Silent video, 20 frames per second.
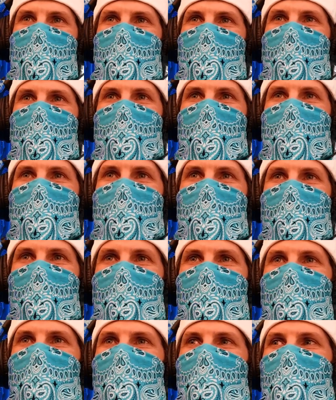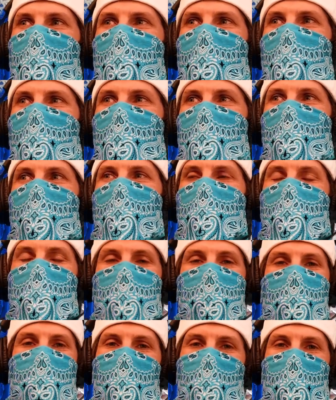I will say, at least the
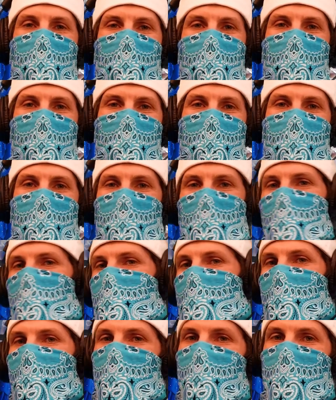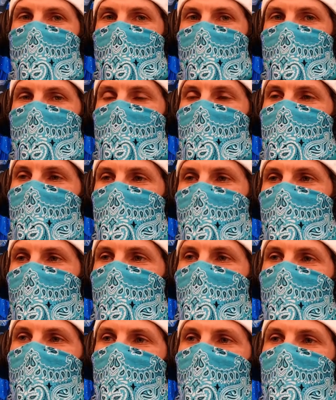short version that I did react to from
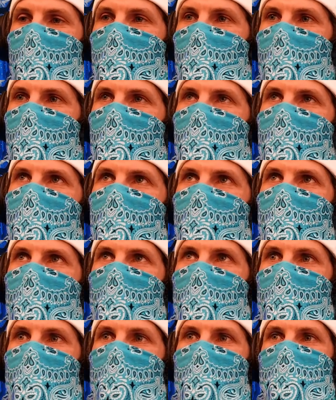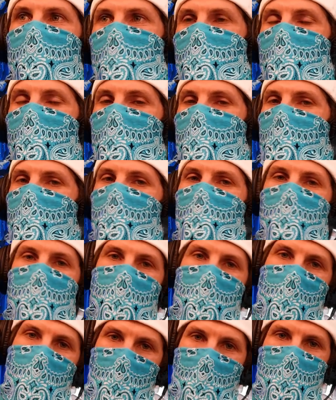before, it did include
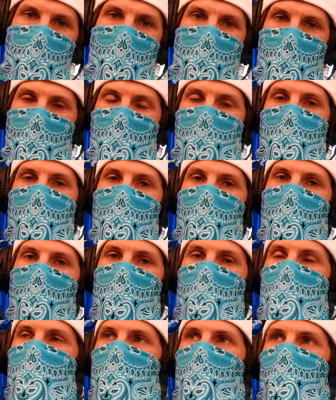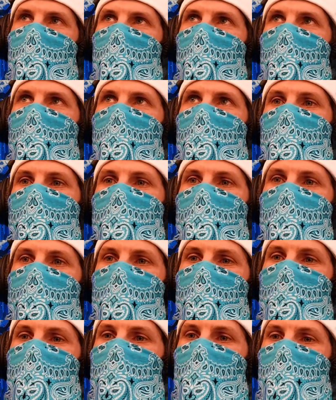most of the song. It's not like it was only
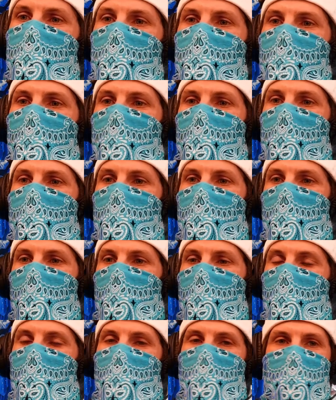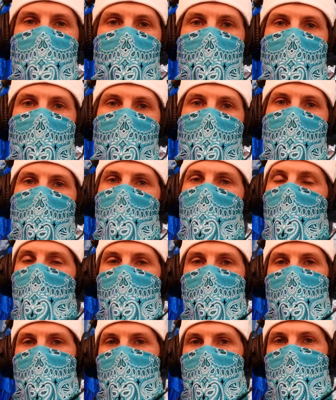like a third or a
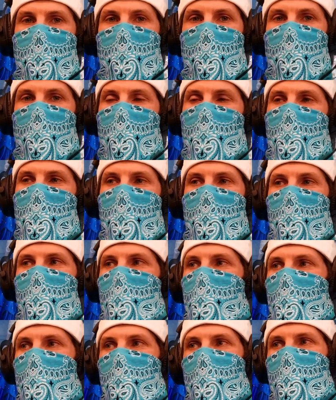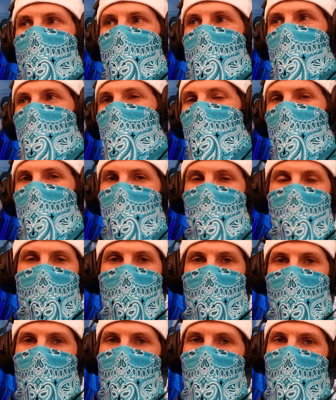half of the song. It seemed like it was a little
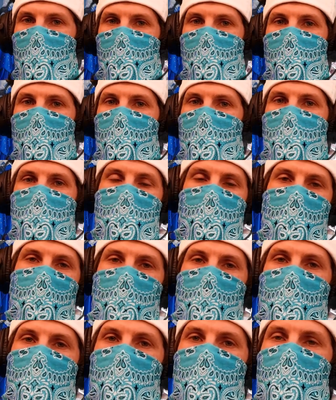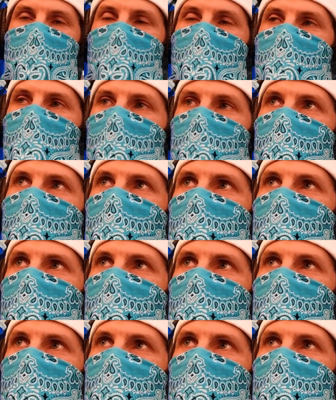over half of the song that it included.